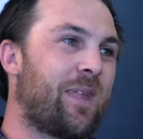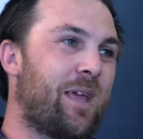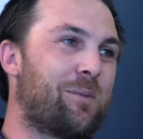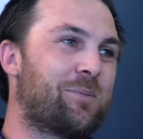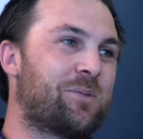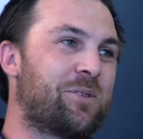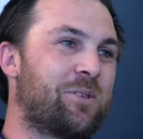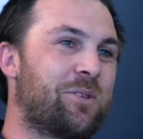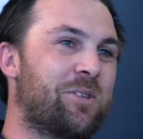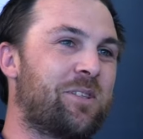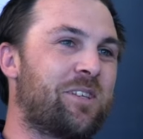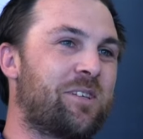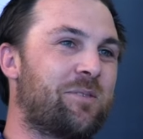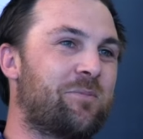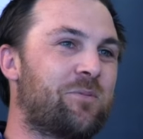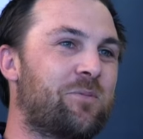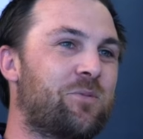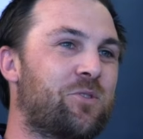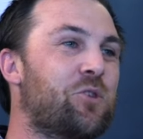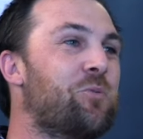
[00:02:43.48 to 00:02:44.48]
Absolutely.
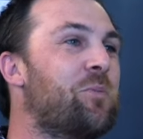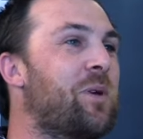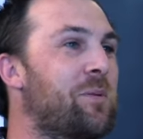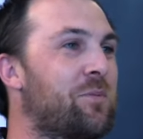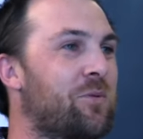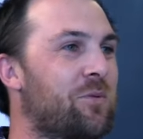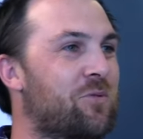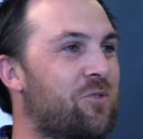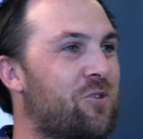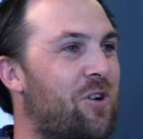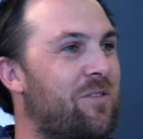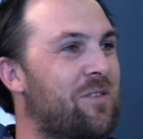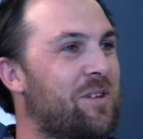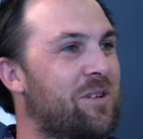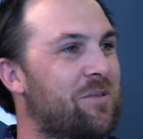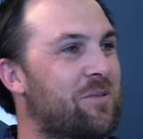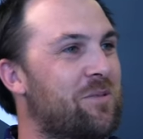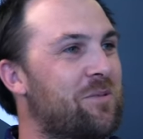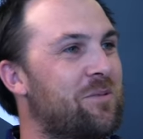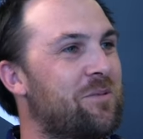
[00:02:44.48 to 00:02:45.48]
Yeah. Two people
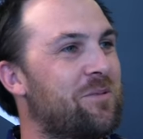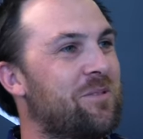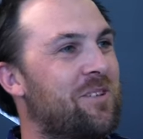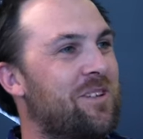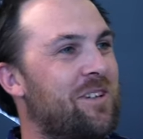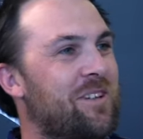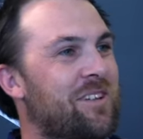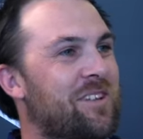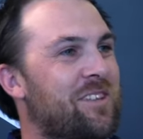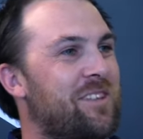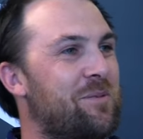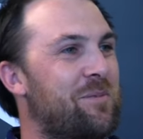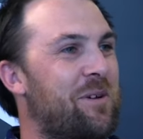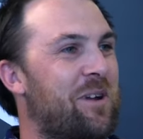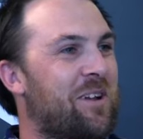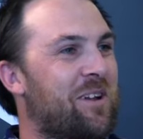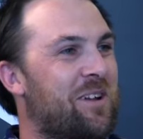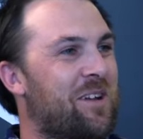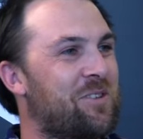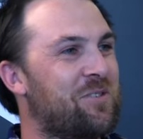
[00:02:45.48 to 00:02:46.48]
driving through the
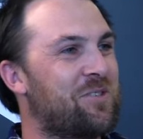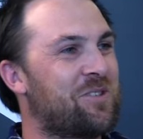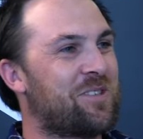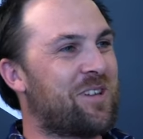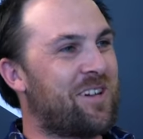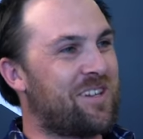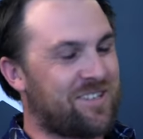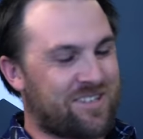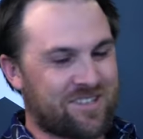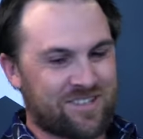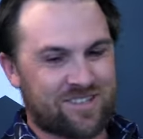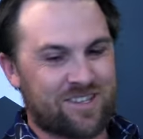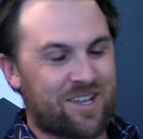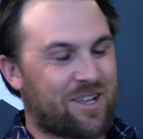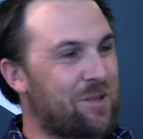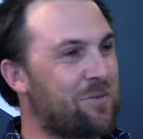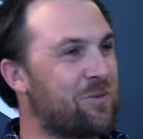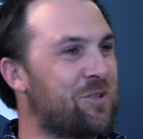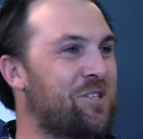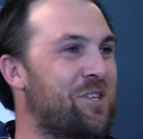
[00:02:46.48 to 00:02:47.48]
American countryside is
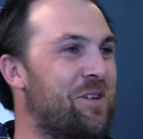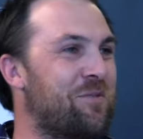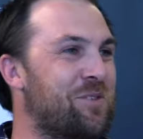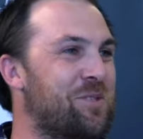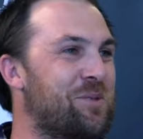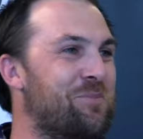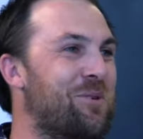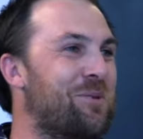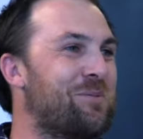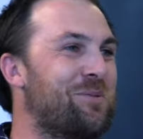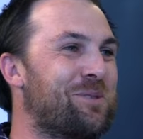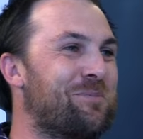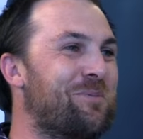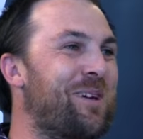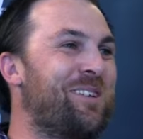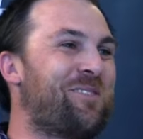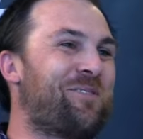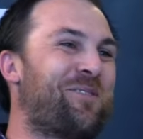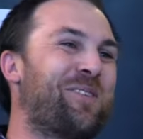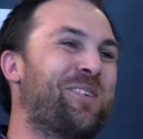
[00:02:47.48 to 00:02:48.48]
exactly what a Chevy Suburban's
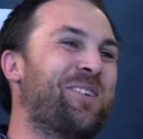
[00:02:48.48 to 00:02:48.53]
made for.